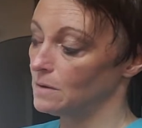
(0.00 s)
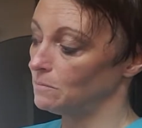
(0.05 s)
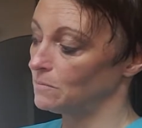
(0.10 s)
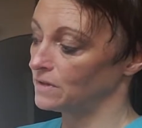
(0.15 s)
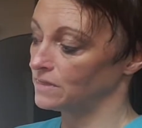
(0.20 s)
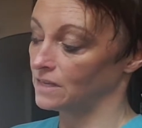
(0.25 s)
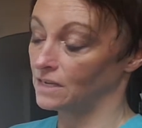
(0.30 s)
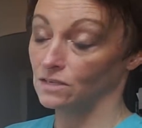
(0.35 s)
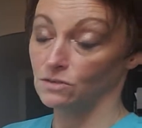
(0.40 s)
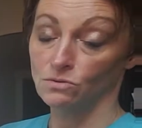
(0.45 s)

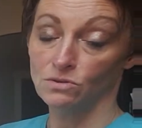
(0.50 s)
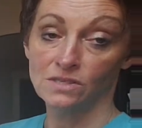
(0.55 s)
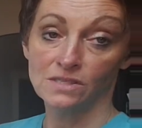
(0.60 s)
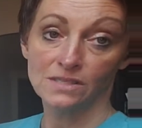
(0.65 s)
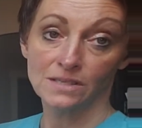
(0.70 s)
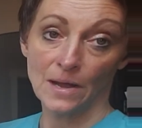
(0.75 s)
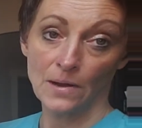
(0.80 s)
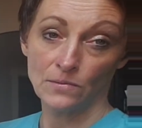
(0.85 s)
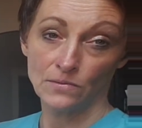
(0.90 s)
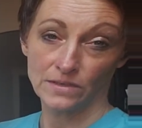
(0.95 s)
but they do
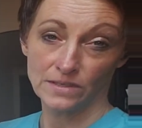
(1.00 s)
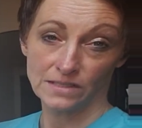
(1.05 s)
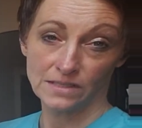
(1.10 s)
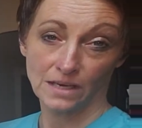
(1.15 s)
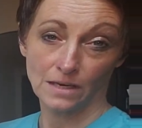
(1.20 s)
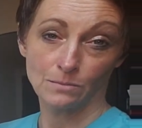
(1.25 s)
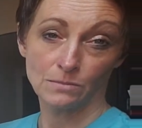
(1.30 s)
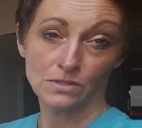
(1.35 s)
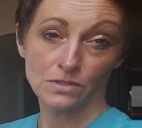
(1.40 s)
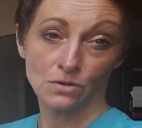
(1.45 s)
sound the
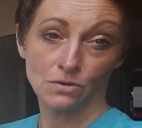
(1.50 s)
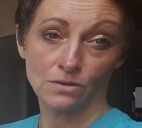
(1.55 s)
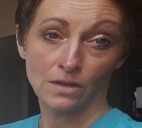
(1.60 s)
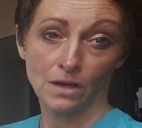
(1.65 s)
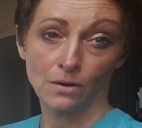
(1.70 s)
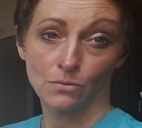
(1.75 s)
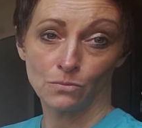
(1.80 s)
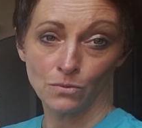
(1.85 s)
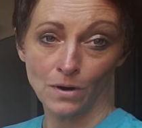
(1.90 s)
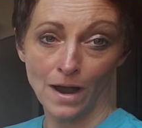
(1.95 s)
same, so
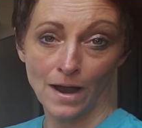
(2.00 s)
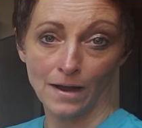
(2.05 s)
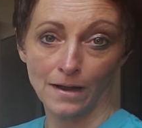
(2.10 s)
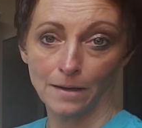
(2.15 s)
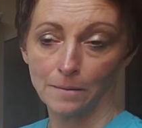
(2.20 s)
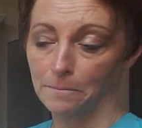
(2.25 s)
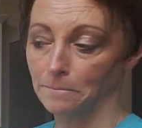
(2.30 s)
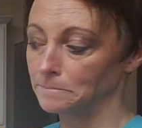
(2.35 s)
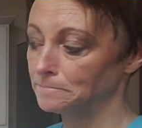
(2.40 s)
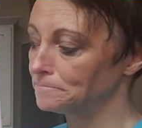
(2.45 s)
they
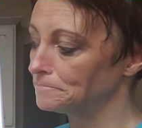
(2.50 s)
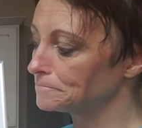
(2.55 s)
rhyme.